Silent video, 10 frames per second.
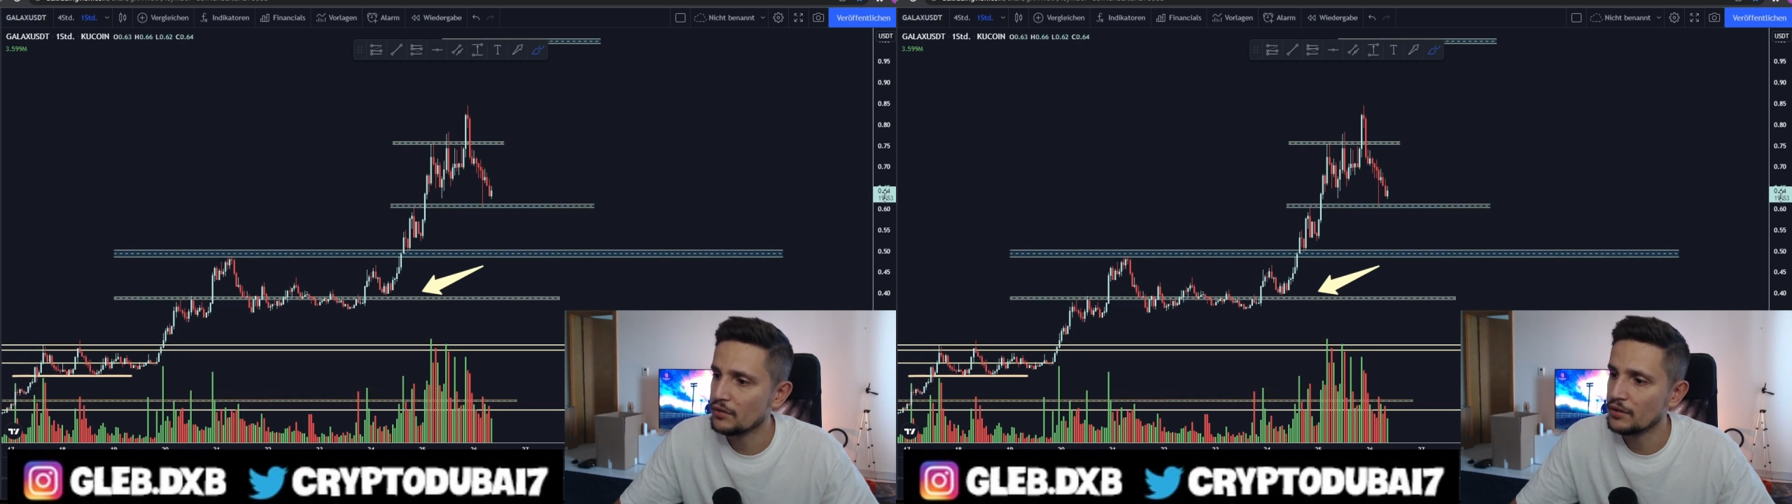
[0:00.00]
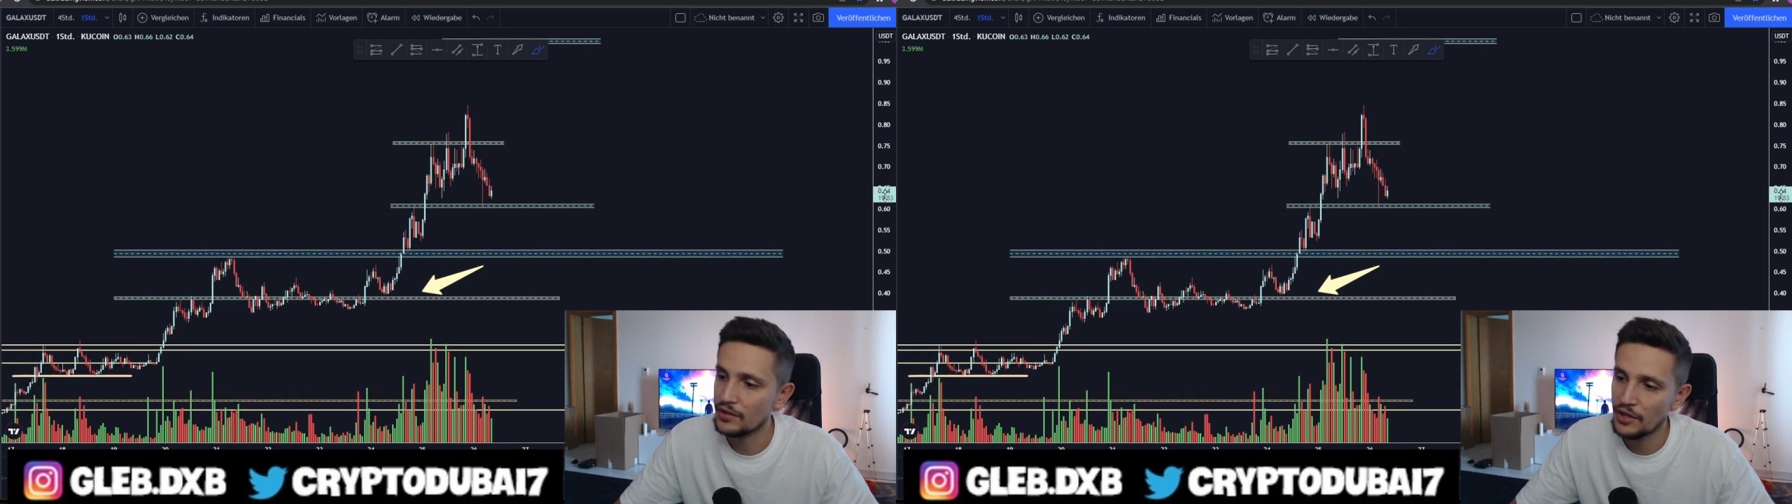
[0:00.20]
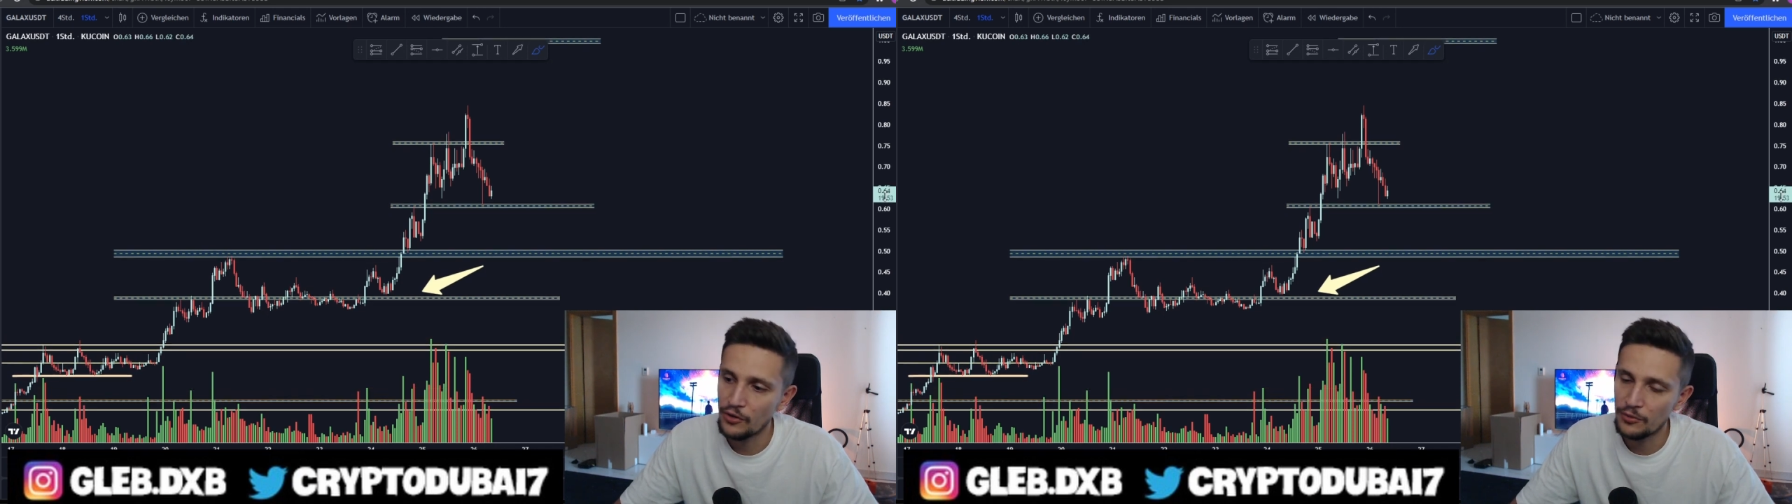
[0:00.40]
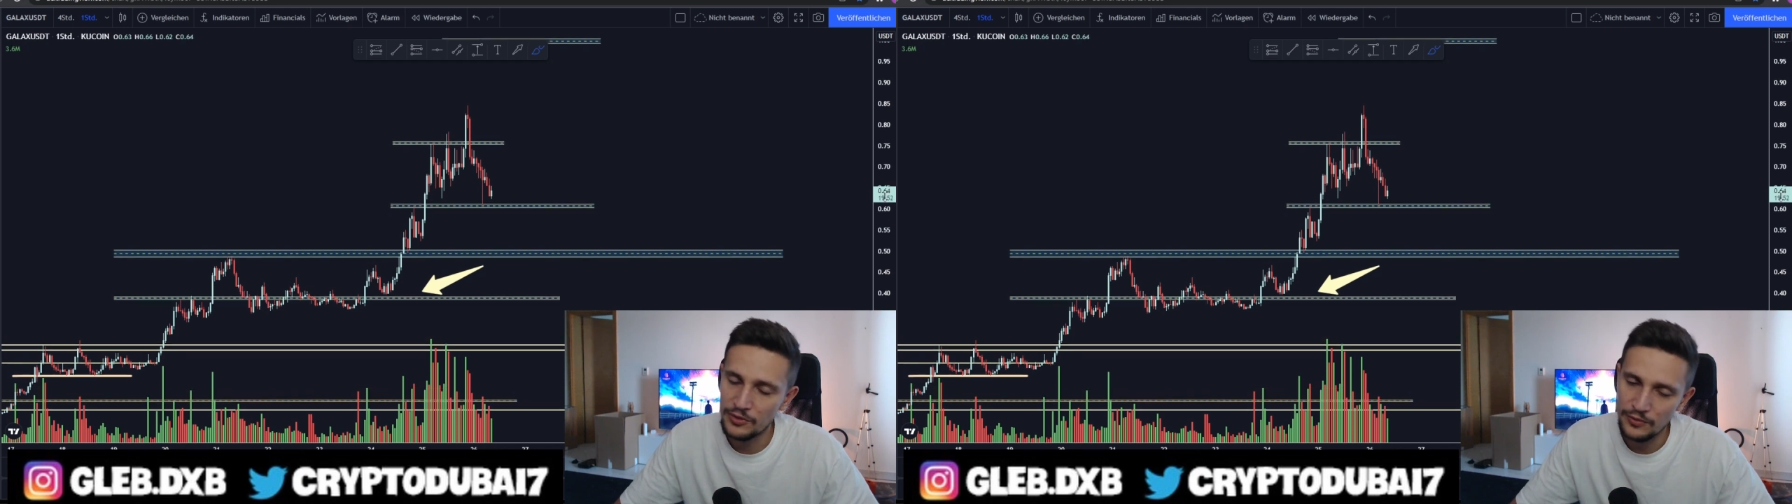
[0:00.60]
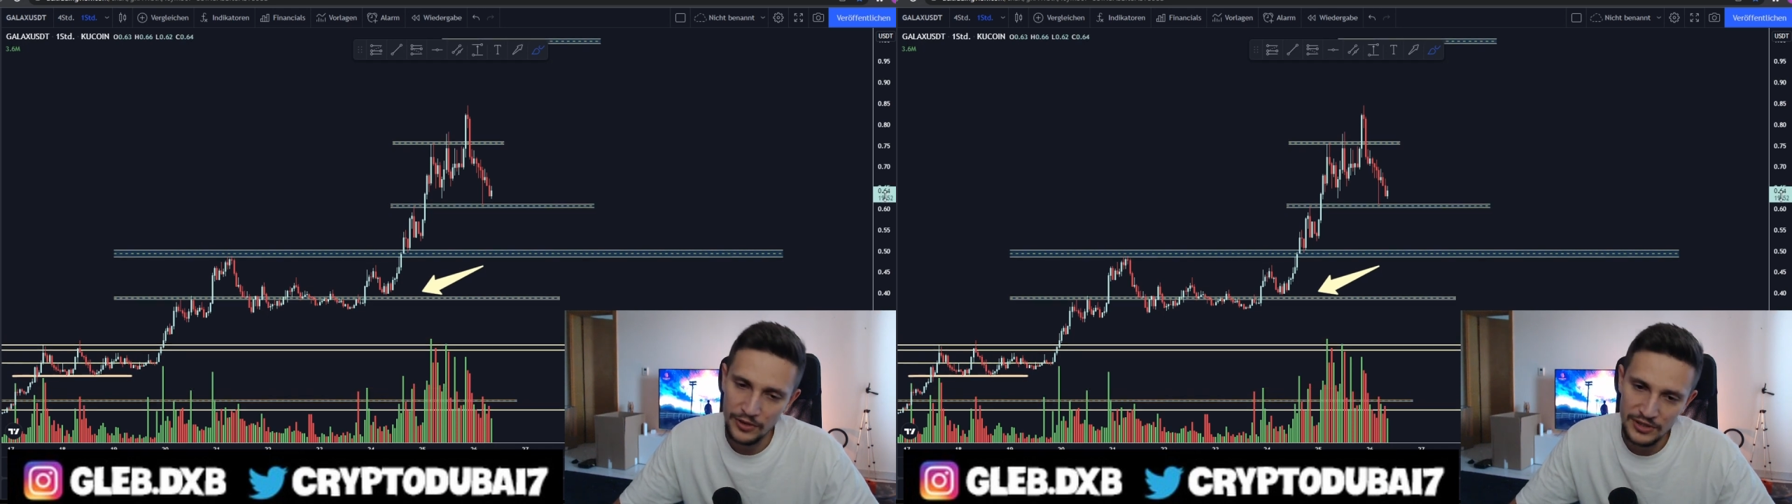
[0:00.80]
and I hope it
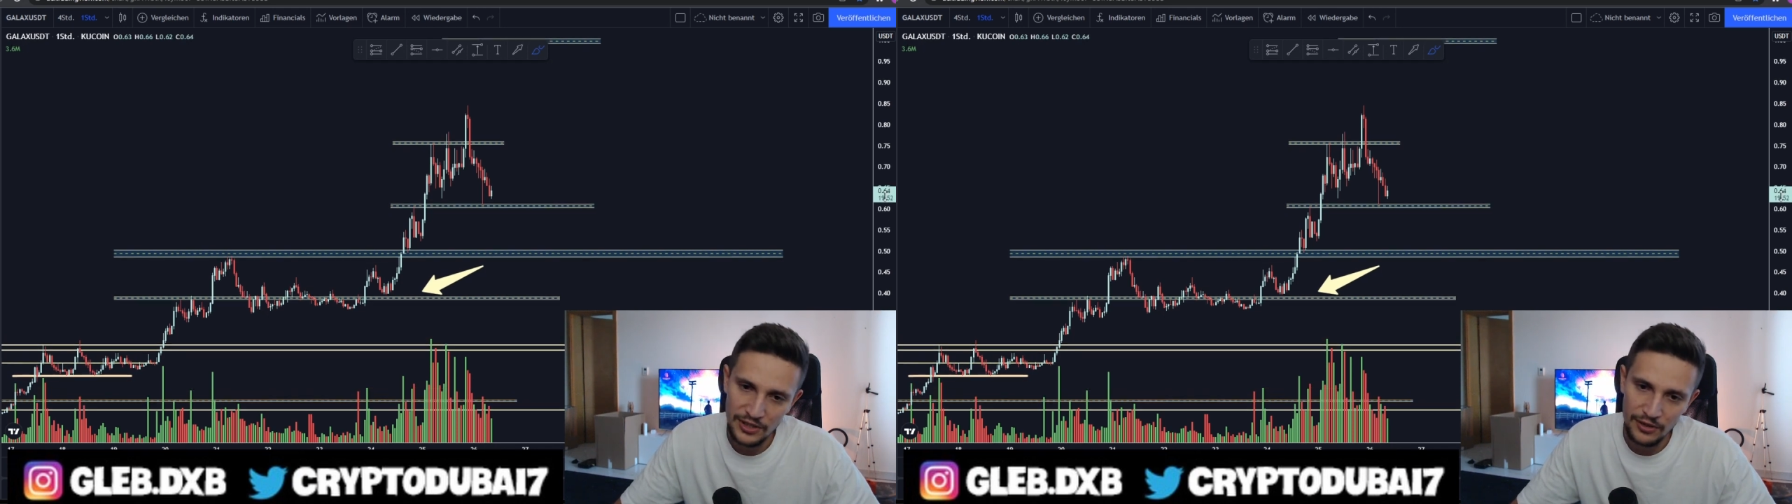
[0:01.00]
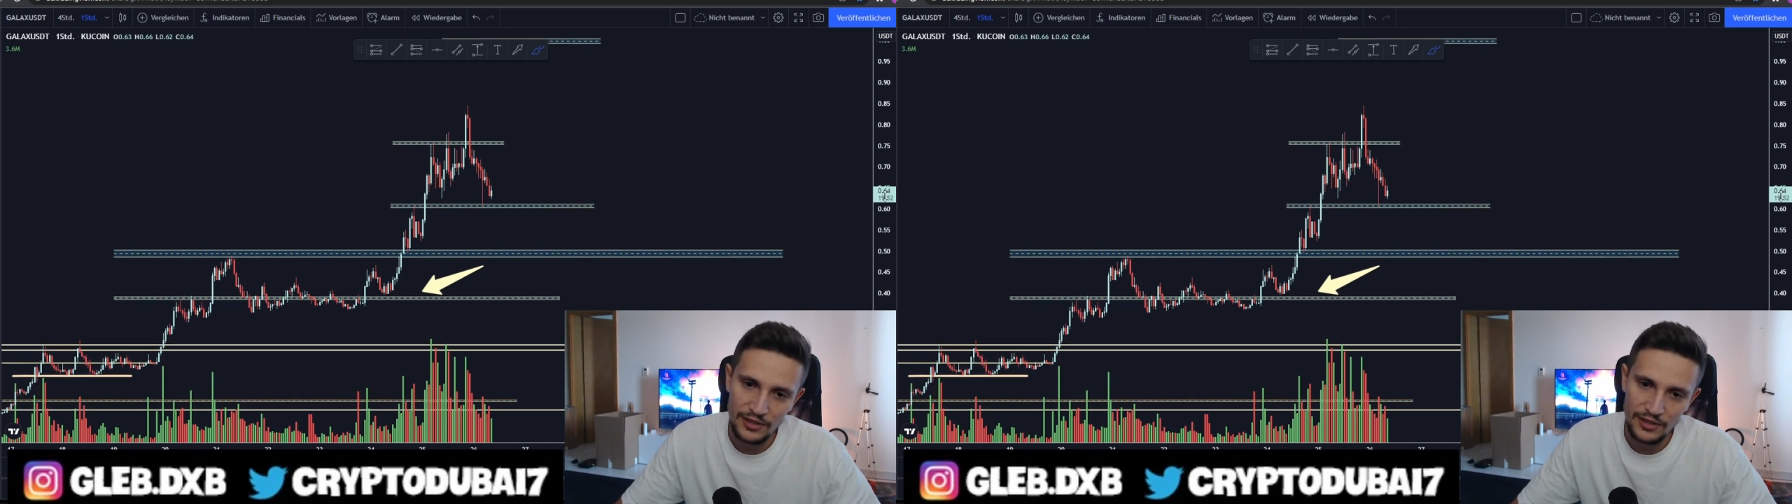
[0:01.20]
works out.